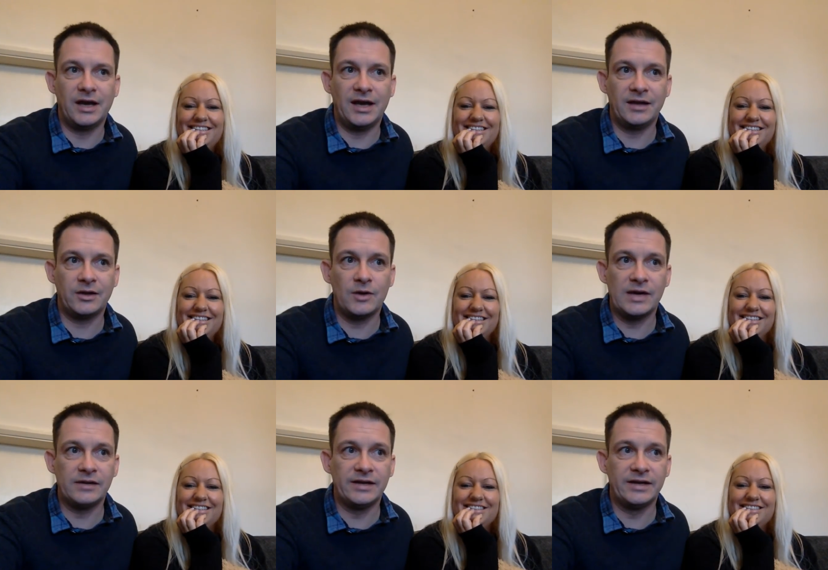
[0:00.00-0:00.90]
Speaker 1: I
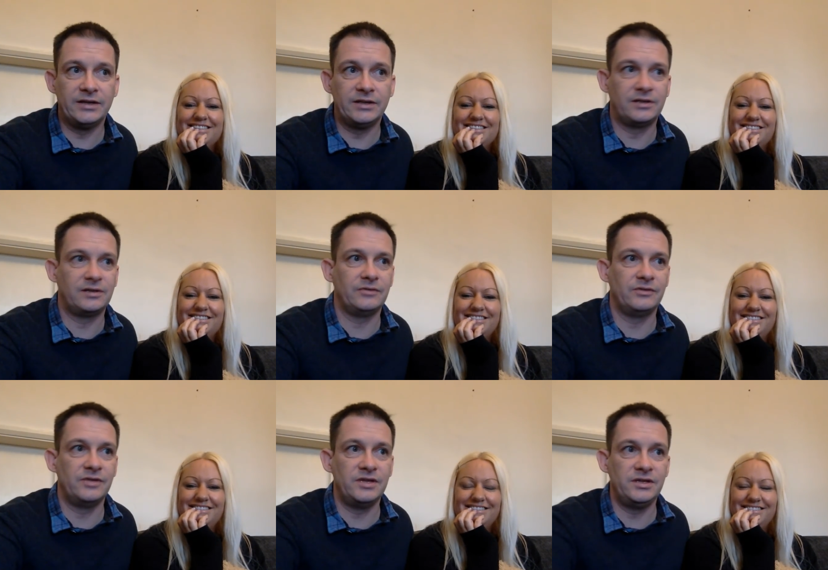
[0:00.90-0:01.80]
quite like
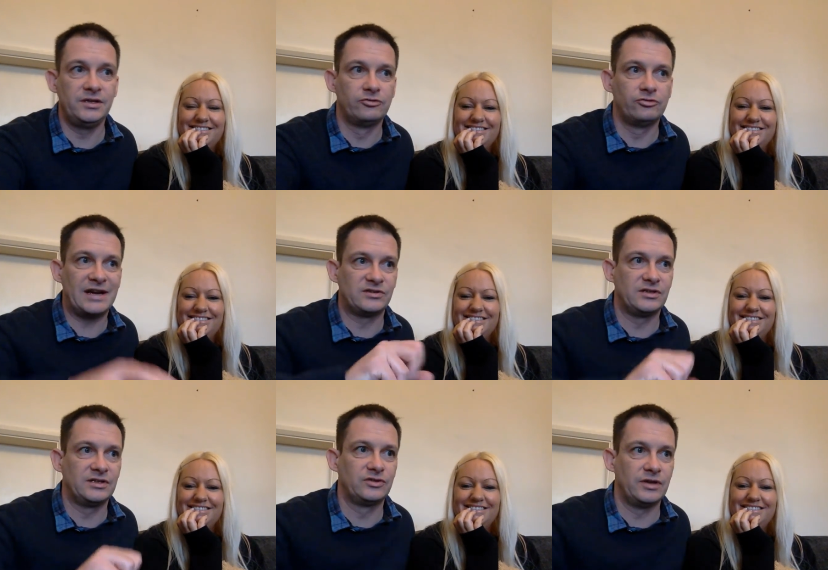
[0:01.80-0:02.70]
the
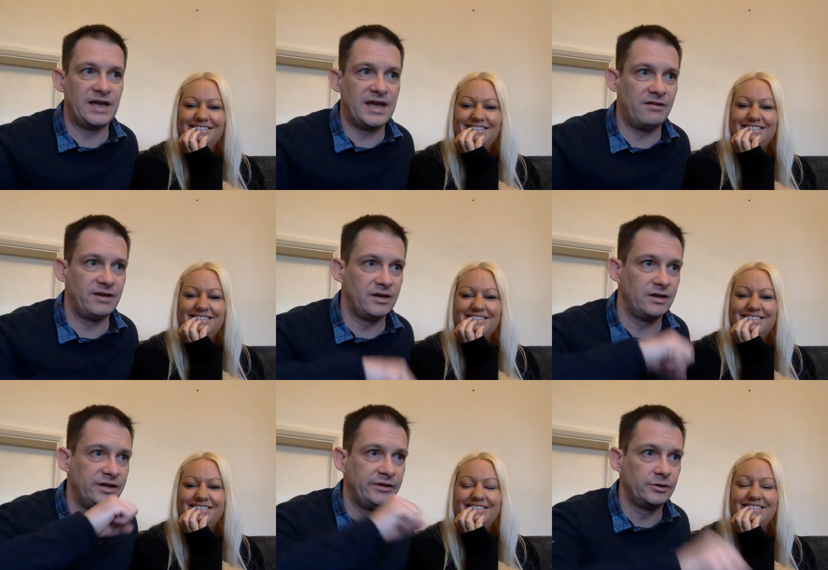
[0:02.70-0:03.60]
Grassington
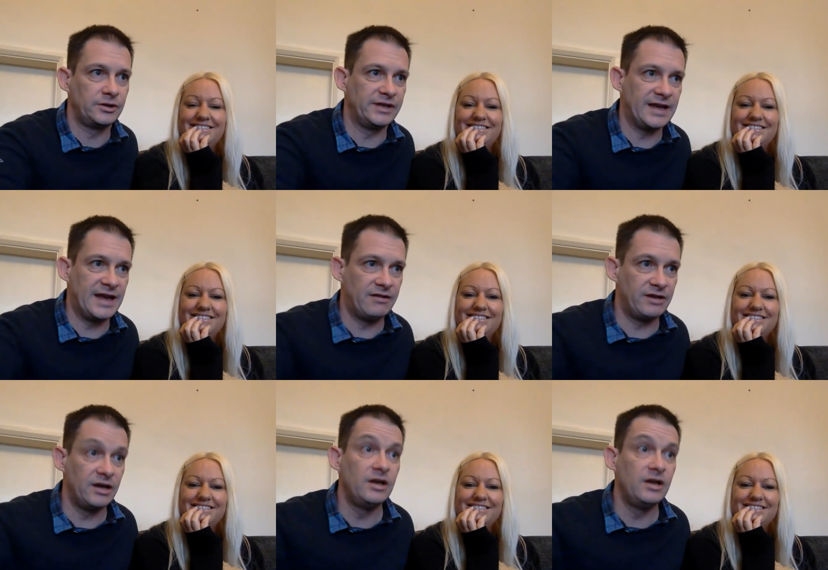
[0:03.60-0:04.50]
area, Ilkley
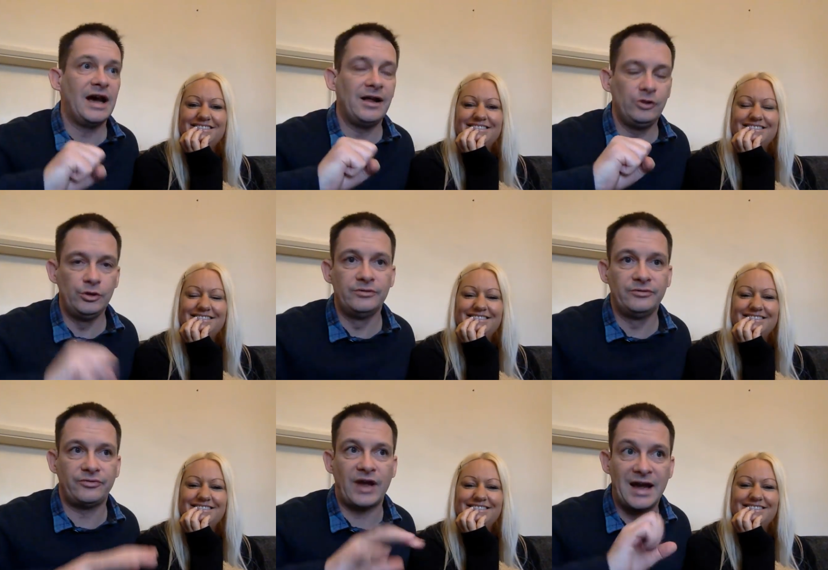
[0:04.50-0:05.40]
area. I
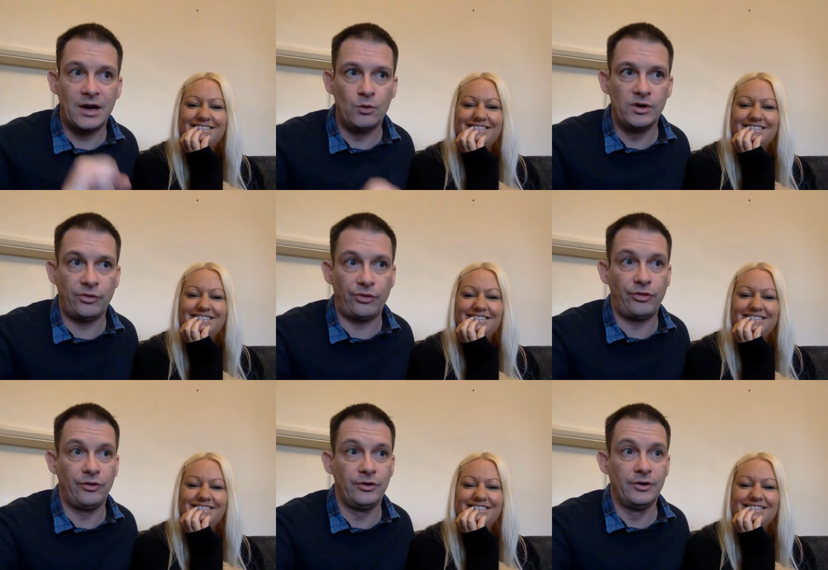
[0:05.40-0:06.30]
love
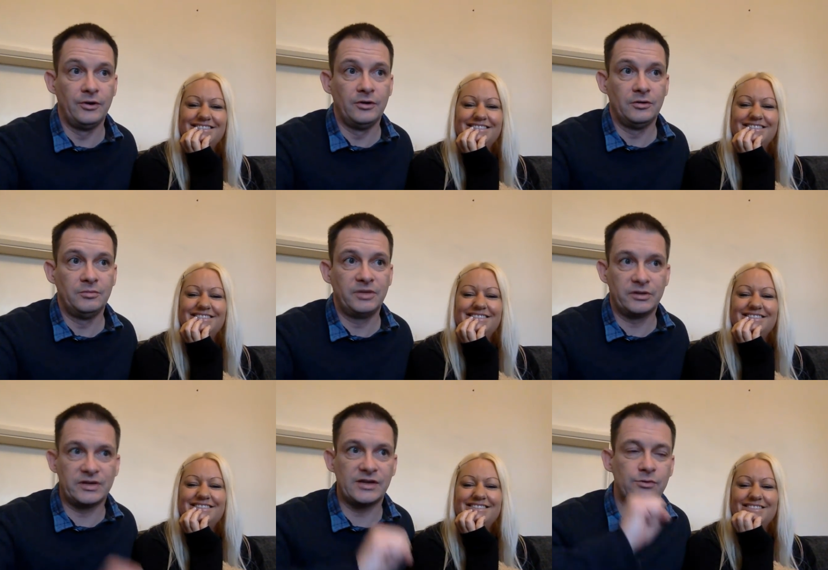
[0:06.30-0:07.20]
Haworth
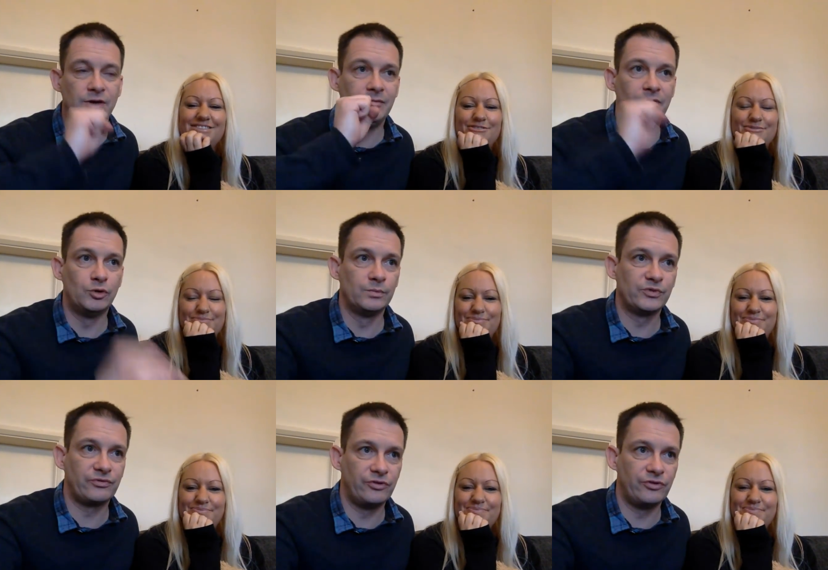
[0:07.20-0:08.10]
because that's where my
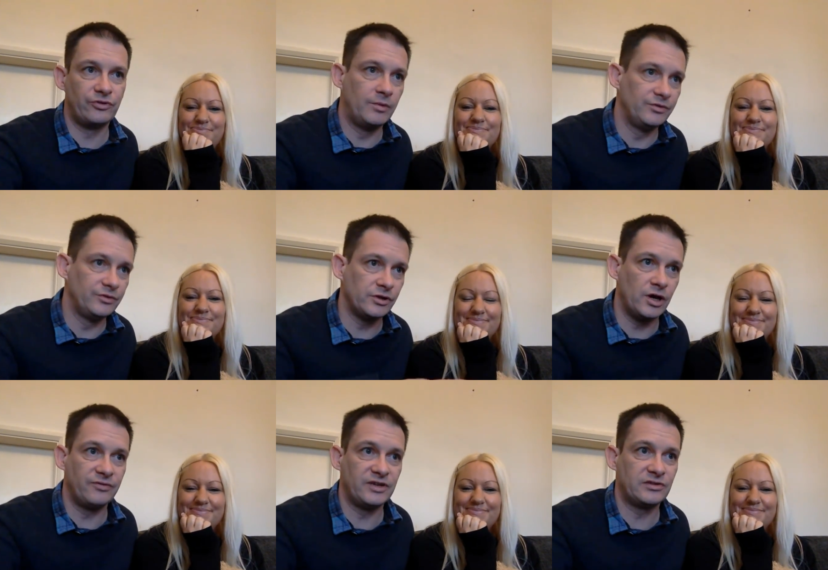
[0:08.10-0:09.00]
mum's from, and there's a
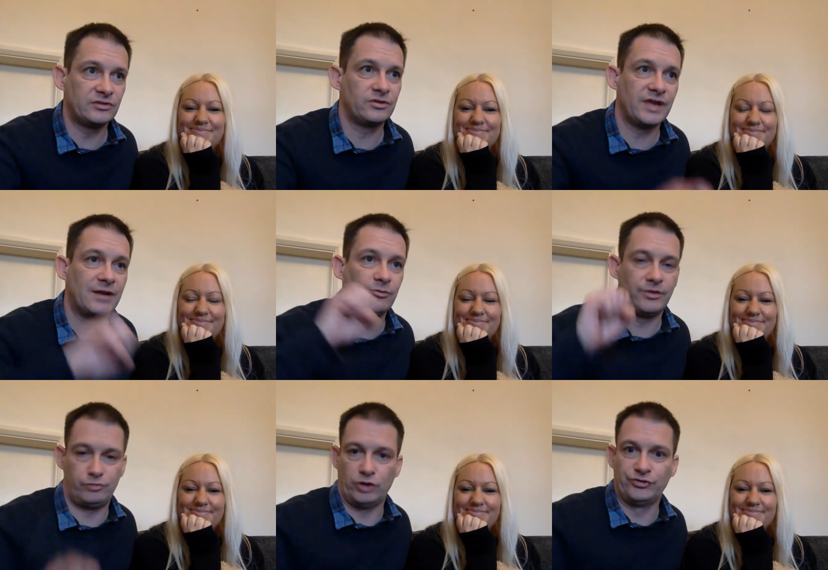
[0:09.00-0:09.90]
lot of history there
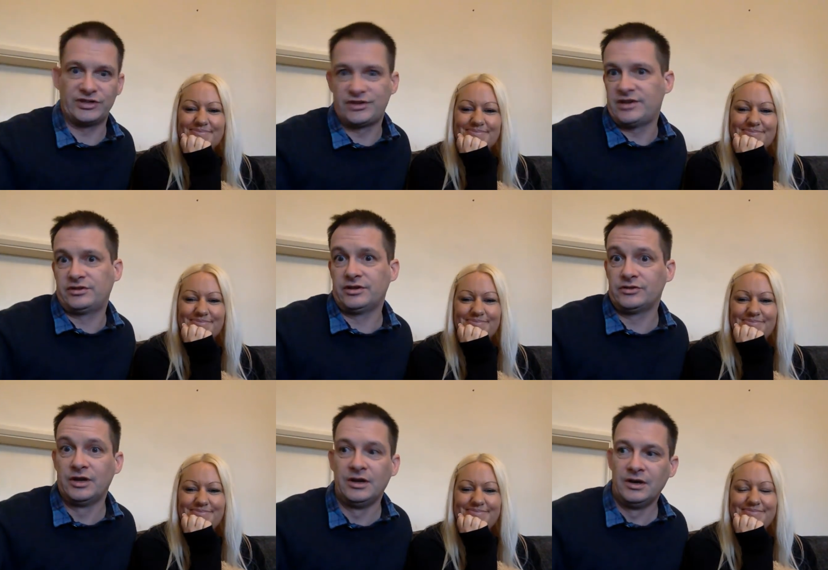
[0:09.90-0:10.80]
with the Brontë
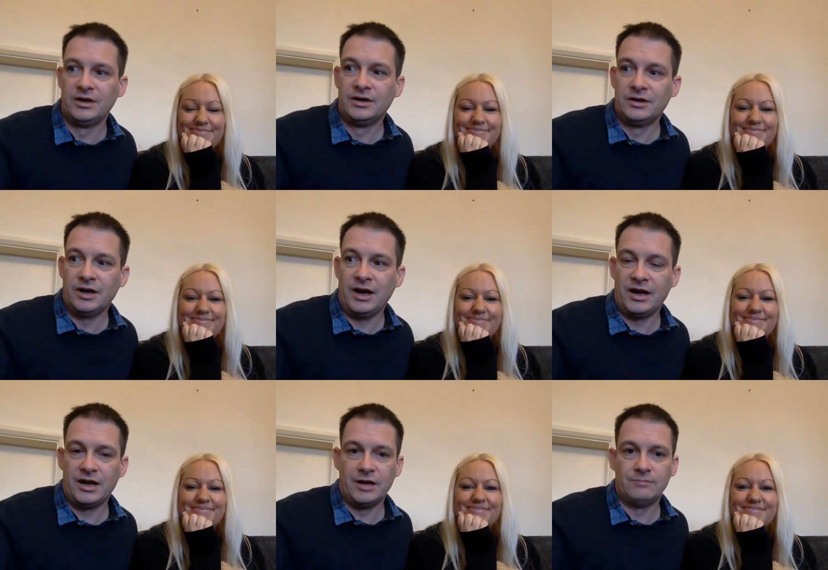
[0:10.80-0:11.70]
sisters.
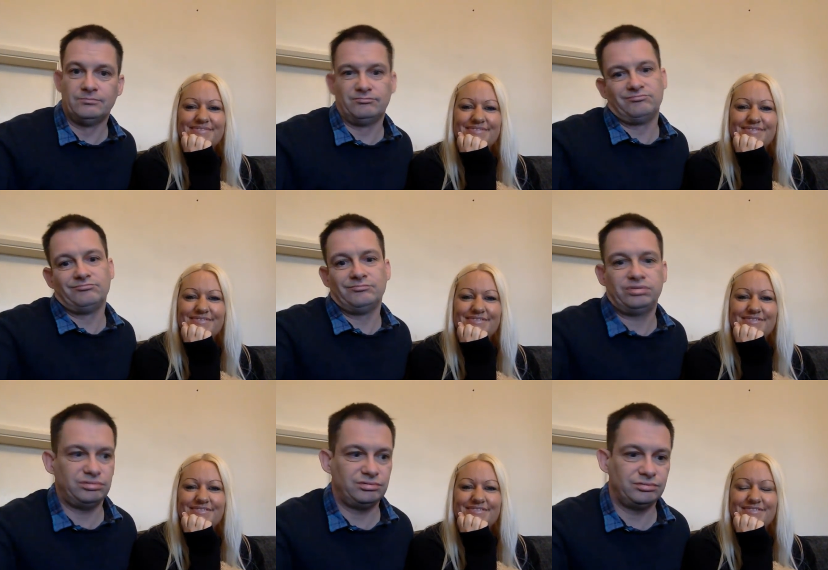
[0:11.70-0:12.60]

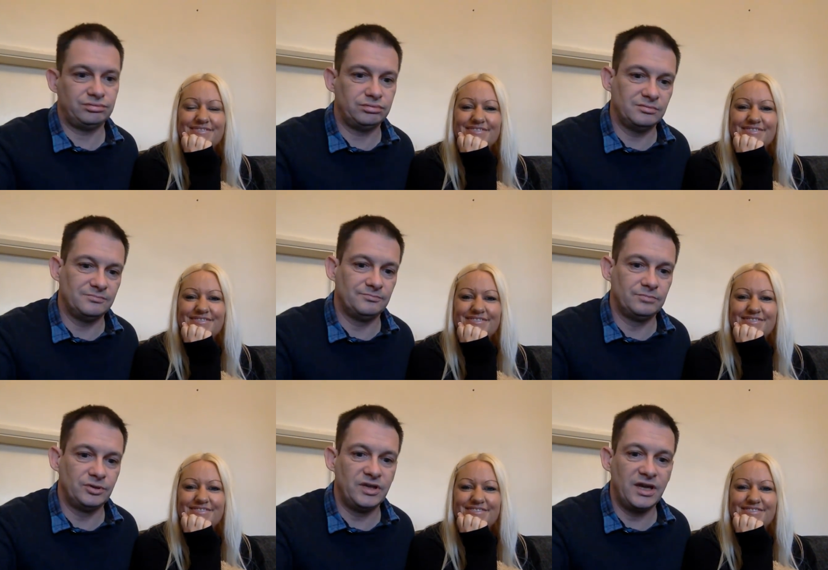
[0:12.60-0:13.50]

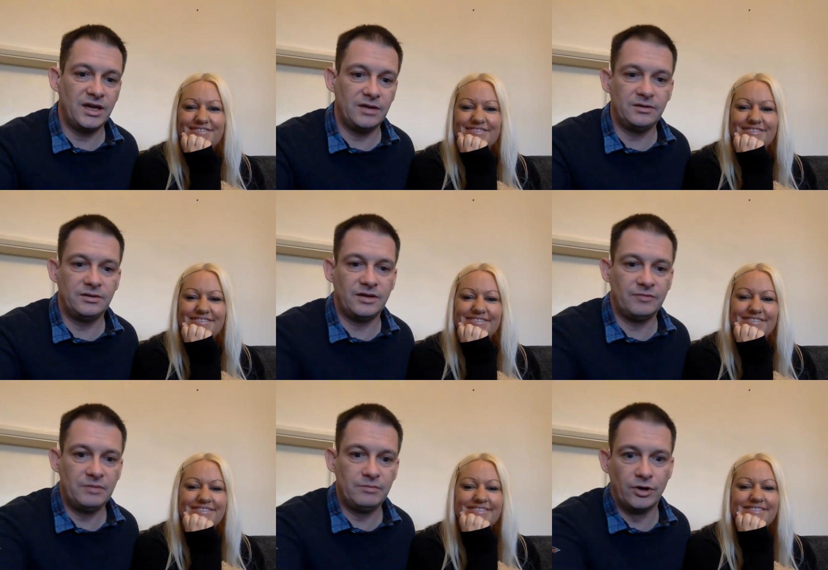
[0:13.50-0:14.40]
But yeah, you know,
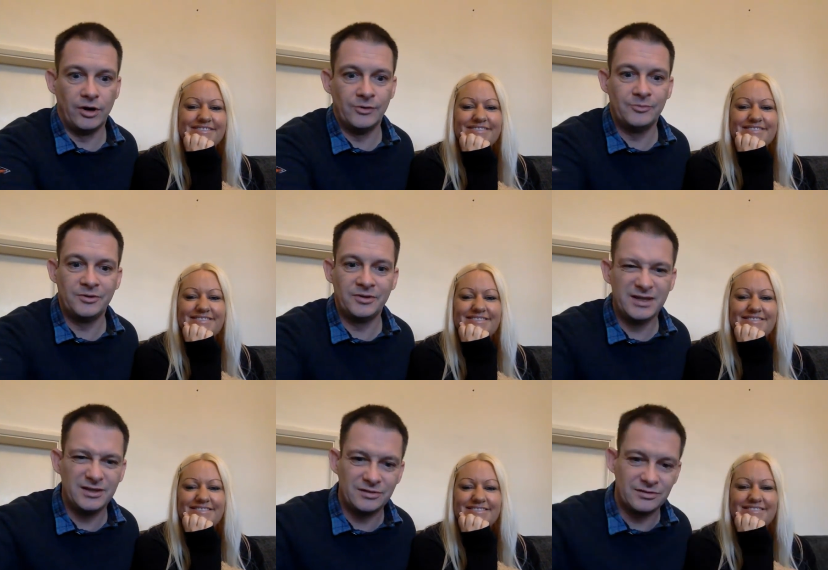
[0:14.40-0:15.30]
I've been brought up with
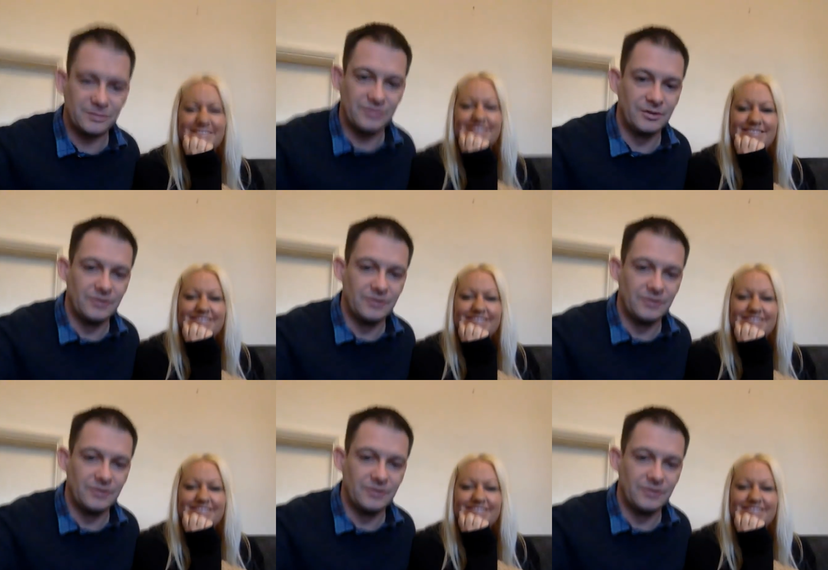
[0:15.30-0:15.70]
it. It's,